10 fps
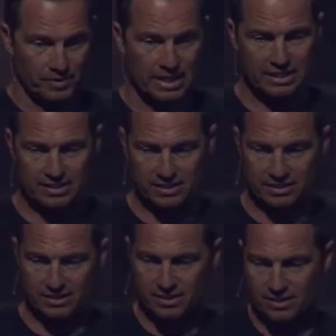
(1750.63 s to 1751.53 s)
Like,
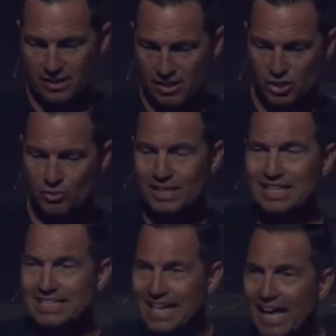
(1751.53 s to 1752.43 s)
you
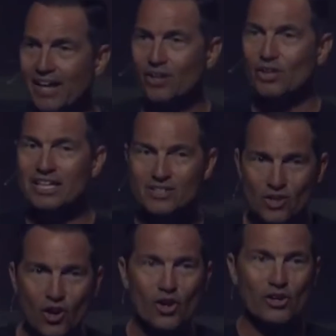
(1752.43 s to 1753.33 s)
can tell his
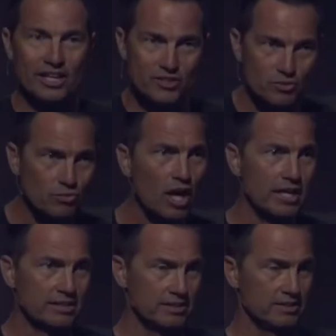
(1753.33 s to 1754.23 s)
heart is
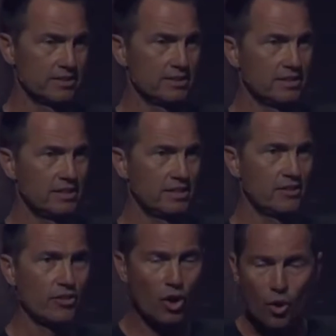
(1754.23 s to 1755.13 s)
rotten
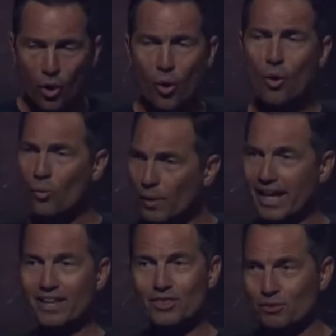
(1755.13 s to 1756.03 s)
the whole
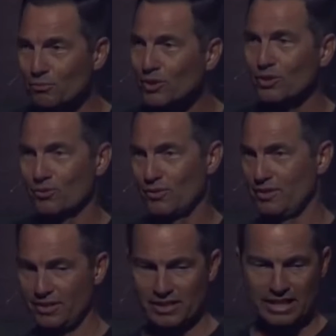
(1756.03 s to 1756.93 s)
way through
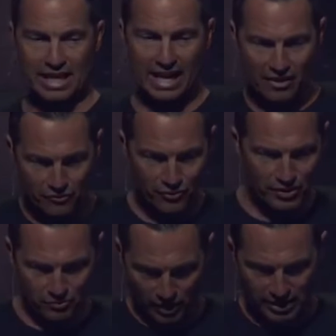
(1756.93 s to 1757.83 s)

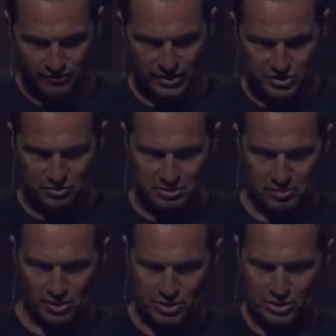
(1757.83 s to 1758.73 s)
every one of his
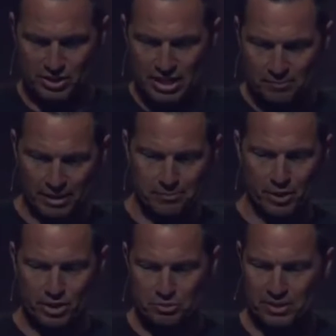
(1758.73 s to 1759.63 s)
responses. My
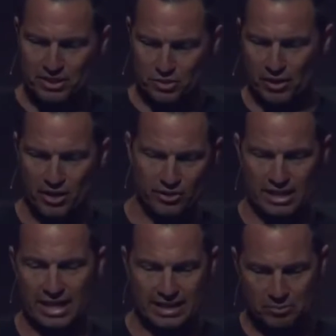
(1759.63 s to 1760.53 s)
punishment is greater
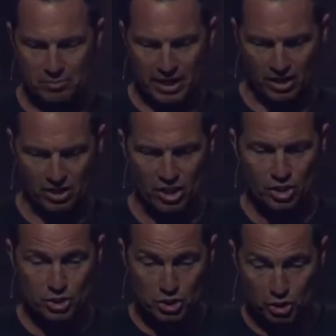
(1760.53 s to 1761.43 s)
than I can bear.
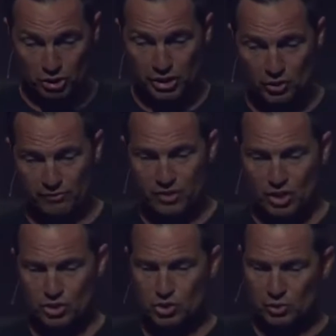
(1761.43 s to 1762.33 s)
Surely you have
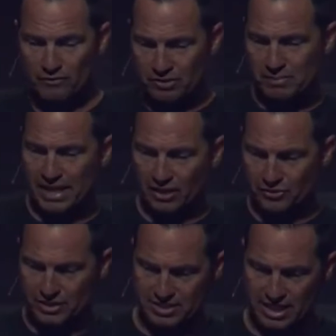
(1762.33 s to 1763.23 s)
driven me
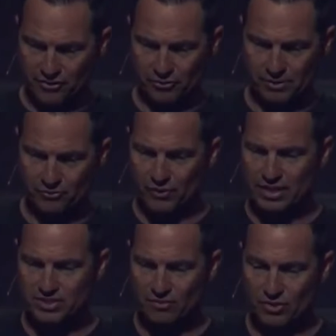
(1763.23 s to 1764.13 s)
out this day from the
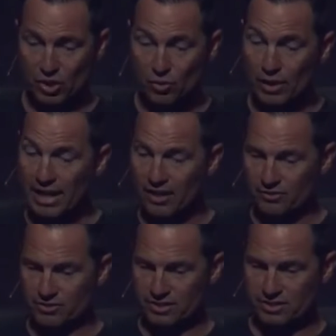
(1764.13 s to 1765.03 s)
face of the
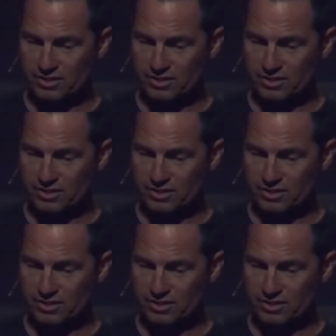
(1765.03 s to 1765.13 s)
ground.